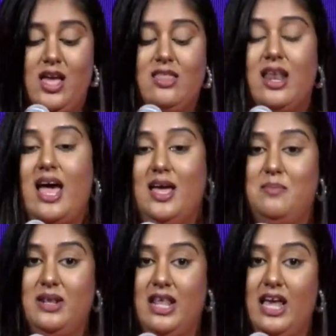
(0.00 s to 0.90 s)
that I had
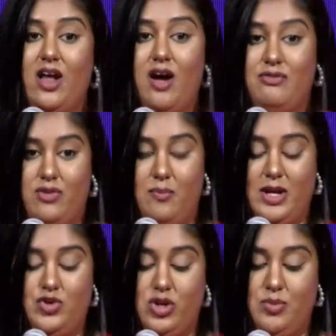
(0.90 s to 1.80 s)
been laid off from my
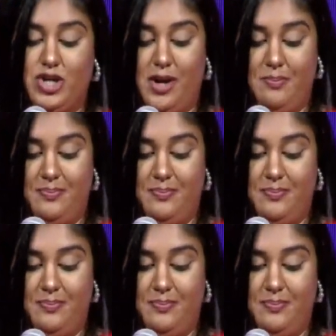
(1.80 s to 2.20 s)
dream job,